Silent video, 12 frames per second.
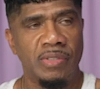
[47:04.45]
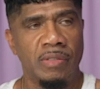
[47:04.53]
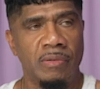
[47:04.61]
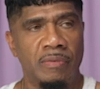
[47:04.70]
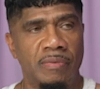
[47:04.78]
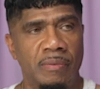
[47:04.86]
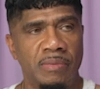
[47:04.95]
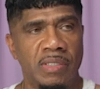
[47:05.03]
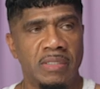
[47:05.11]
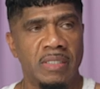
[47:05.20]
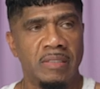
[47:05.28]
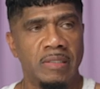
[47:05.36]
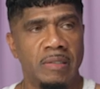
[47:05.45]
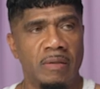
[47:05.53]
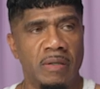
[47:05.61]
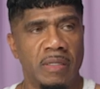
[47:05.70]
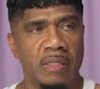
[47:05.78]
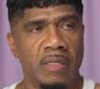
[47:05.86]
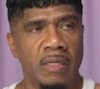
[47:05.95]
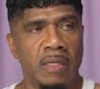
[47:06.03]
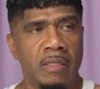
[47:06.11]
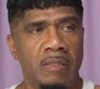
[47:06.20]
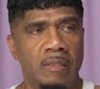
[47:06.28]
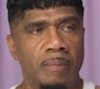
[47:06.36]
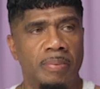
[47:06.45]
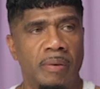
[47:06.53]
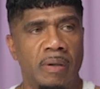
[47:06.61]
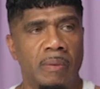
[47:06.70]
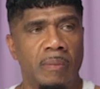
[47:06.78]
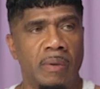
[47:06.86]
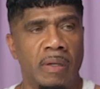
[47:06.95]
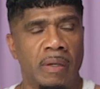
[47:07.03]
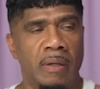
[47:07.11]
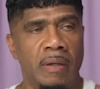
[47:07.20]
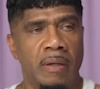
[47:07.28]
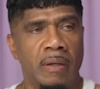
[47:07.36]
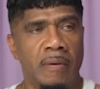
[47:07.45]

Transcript: you from just us talking to the point where